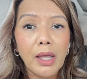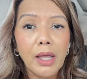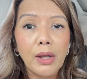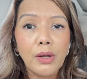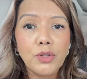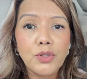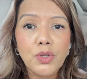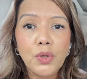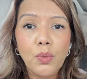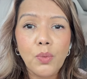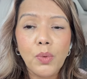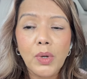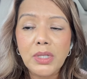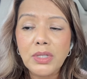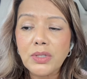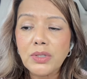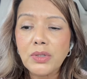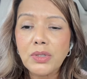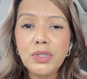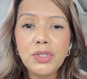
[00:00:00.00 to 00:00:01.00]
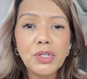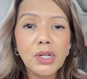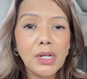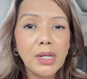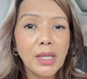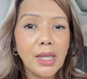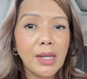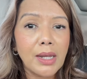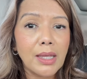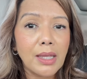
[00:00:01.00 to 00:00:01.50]
And so once you start
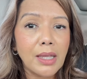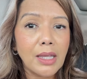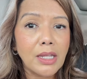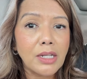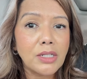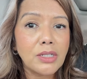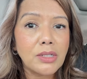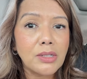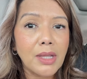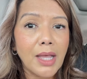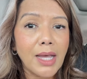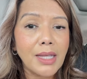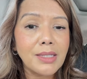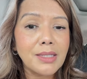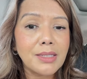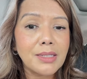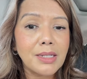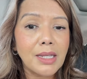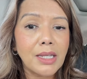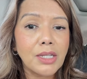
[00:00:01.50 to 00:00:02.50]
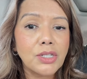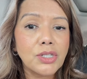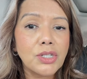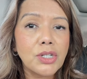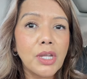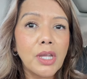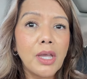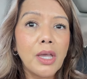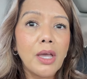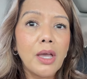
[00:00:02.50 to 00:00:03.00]
getting into that stage,
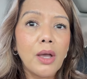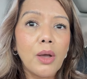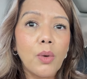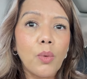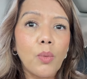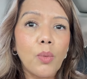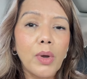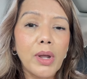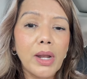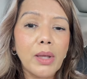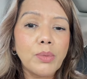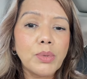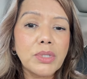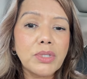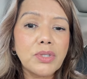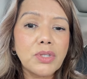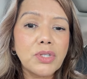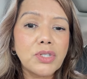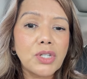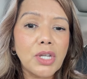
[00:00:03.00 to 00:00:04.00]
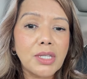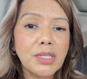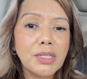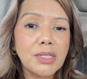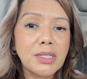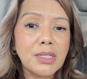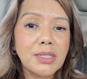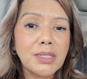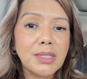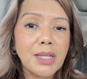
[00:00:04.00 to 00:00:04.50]
what I would
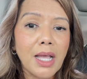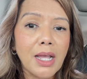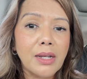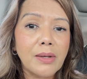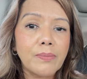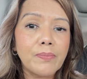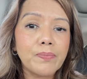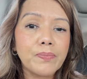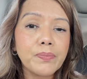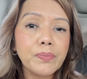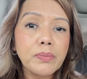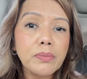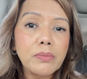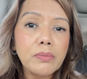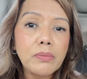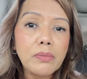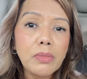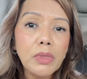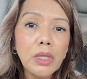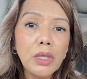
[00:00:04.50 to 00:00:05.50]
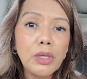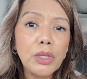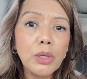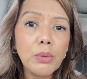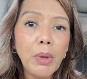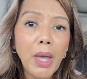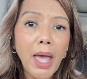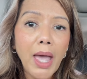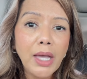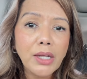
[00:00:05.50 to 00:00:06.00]
suggest is that you
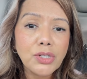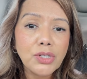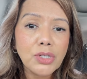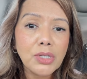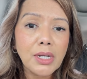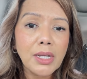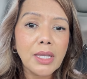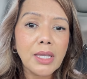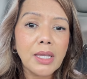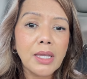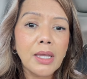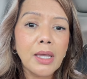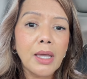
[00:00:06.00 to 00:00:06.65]
actually